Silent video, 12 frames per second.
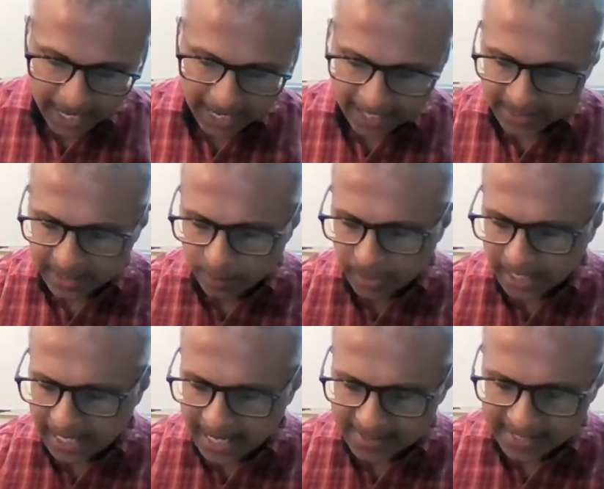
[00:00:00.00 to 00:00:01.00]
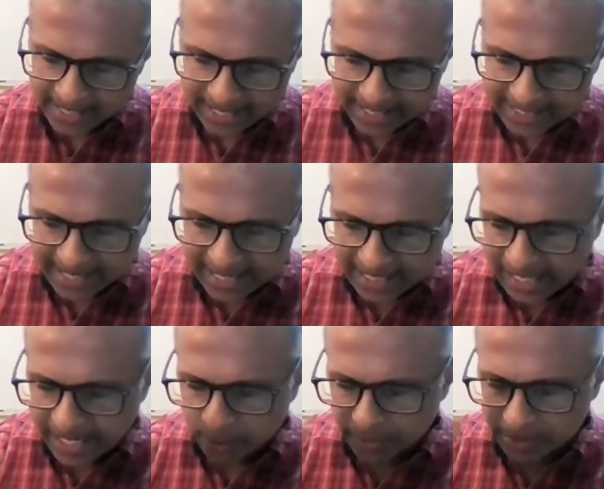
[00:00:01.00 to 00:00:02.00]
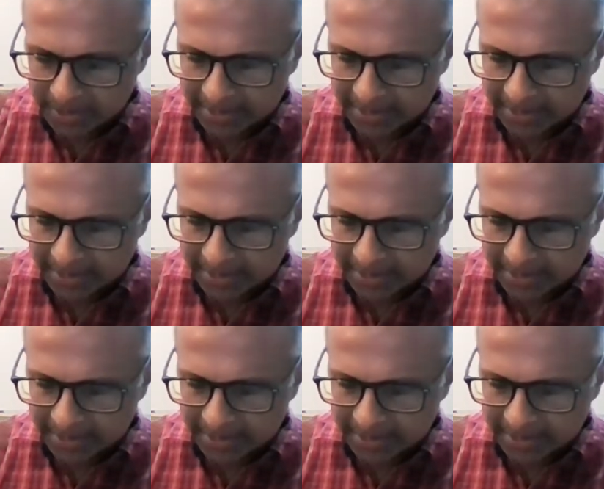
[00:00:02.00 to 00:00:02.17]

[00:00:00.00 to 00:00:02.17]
And as they were gazing intently into the